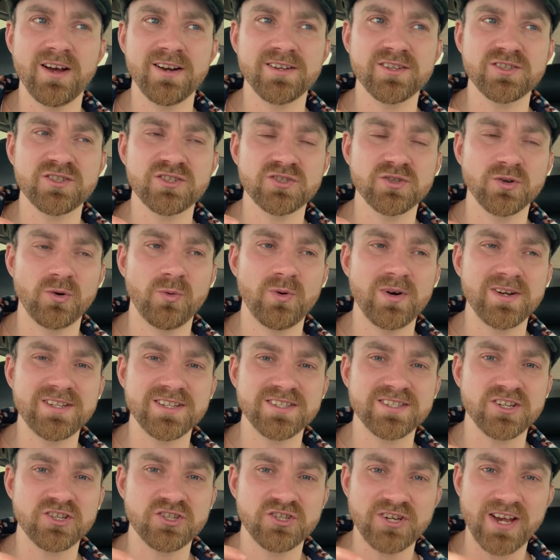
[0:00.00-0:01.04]
saw it
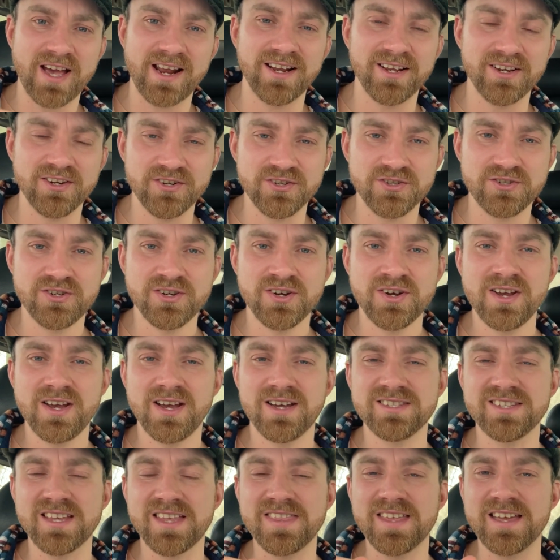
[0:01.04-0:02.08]
as a challenge,
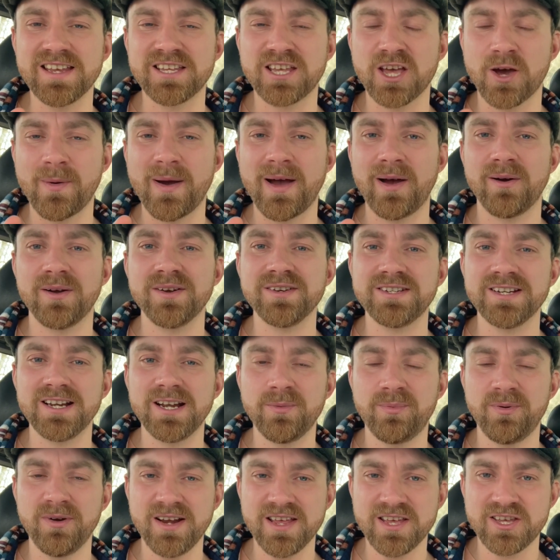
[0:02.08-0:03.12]
and then they'd go out and
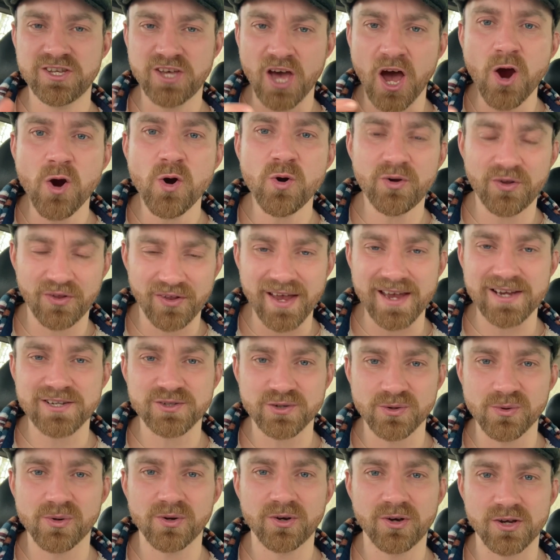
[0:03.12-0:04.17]
deliberately goad the
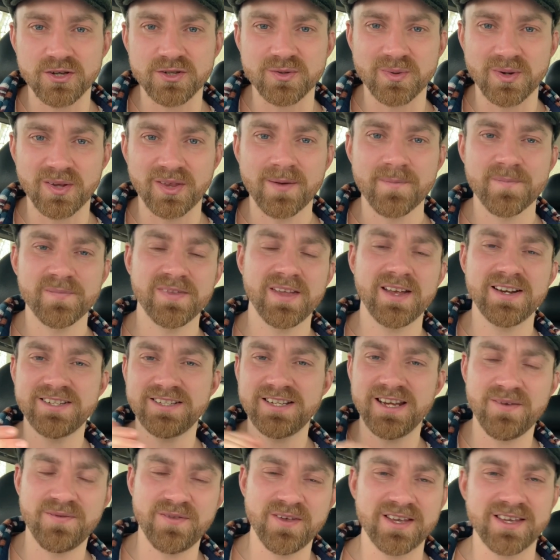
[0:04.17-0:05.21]
Escort Cosworth and
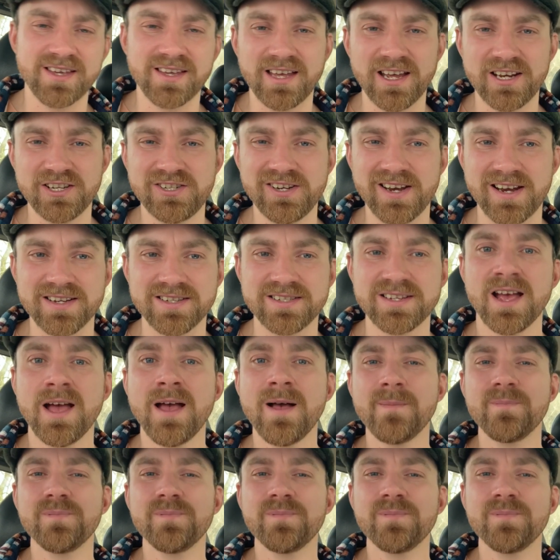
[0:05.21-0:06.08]
see if they could get chased.